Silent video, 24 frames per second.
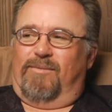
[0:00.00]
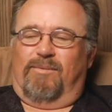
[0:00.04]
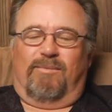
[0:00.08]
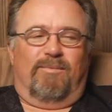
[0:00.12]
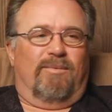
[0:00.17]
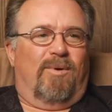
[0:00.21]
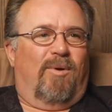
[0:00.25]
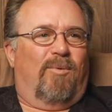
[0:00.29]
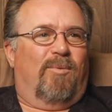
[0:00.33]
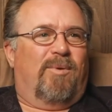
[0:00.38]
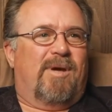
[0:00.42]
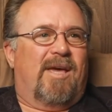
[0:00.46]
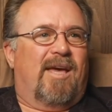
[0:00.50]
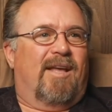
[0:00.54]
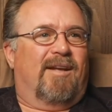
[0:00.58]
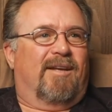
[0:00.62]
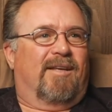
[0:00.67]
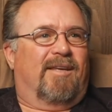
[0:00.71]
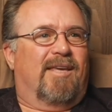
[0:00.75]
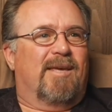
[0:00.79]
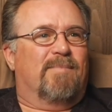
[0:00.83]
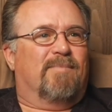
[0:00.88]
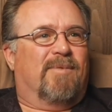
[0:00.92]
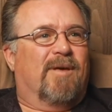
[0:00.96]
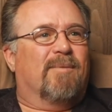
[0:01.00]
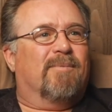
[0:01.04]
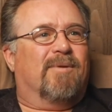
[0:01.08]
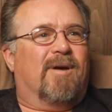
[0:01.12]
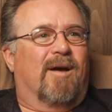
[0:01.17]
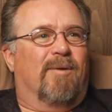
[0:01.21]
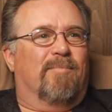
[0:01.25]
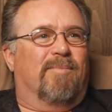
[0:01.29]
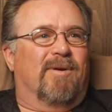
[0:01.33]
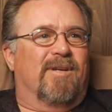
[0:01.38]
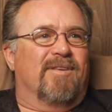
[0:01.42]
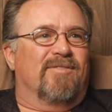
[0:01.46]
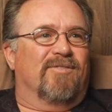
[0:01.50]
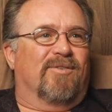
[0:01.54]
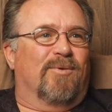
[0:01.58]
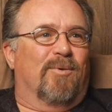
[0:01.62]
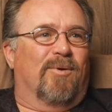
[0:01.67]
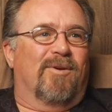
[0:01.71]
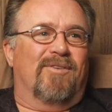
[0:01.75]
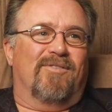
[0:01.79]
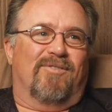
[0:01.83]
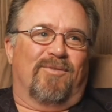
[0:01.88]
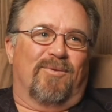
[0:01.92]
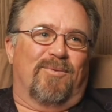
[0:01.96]
well, we had to keep them companies
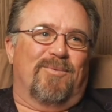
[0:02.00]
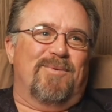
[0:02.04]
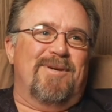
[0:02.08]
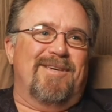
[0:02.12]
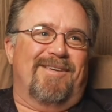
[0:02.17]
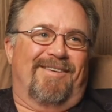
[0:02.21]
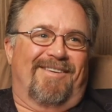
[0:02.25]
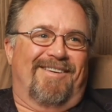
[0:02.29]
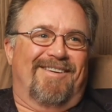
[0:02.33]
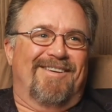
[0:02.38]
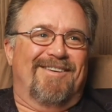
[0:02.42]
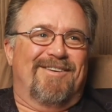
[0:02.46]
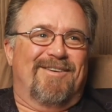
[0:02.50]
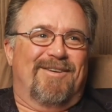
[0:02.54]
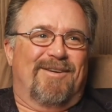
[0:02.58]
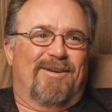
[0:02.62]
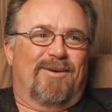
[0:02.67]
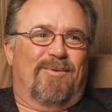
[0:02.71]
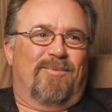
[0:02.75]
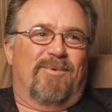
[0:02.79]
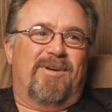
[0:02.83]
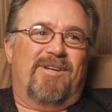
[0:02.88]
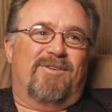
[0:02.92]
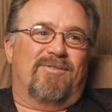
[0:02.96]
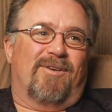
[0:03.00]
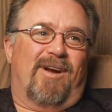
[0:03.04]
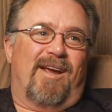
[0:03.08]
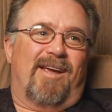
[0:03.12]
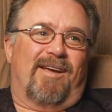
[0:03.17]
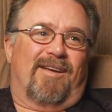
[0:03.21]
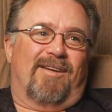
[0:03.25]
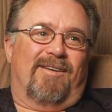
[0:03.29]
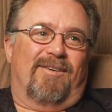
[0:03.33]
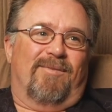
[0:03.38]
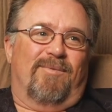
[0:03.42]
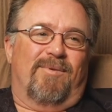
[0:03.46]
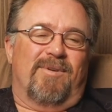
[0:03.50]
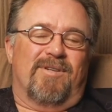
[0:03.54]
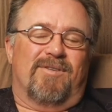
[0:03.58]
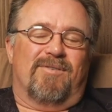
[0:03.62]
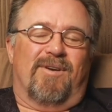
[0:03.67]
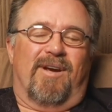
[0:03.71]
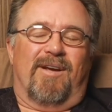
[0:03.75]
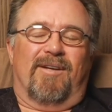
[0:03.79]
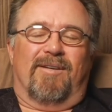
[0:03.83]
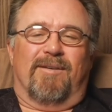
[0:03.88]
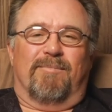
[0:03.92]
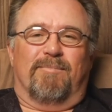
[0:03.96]
going, so we drank and
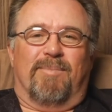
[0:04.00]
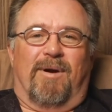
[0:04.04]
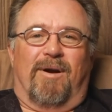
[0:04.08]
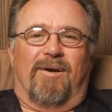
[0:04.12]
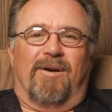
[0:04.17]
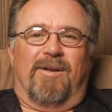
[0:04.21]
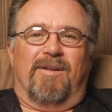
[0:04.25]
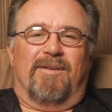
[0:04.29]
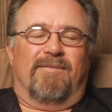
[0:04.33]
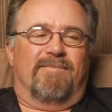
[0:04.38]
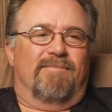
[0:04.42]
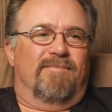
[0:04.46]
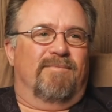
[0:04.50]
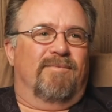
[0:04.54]
partied